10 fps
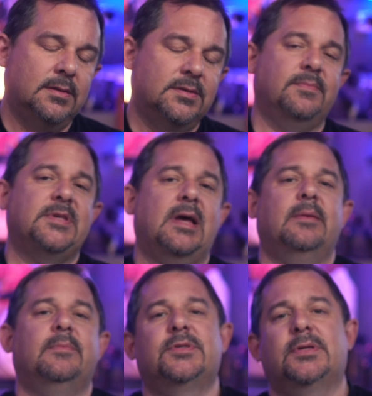
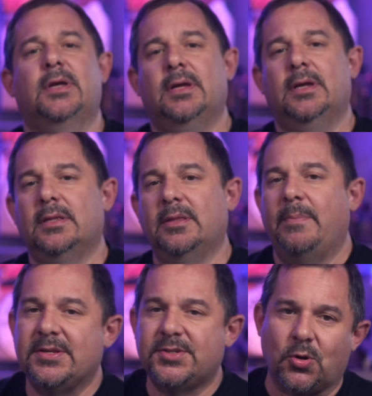Sometimes the
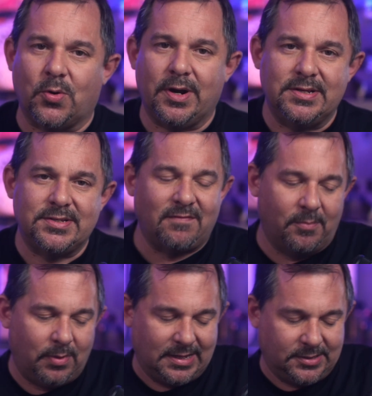best stories have a
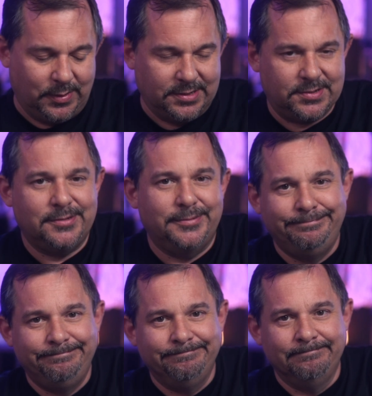plot twist.
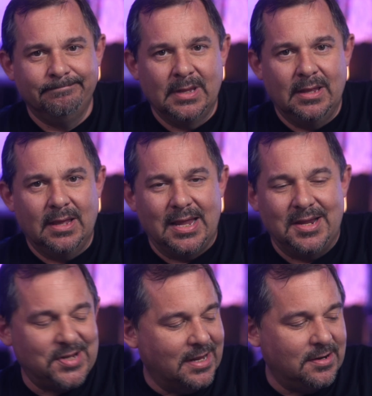And you
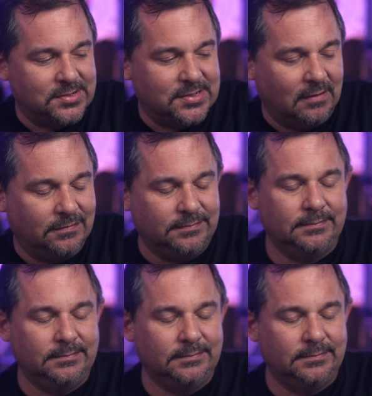say to yourself,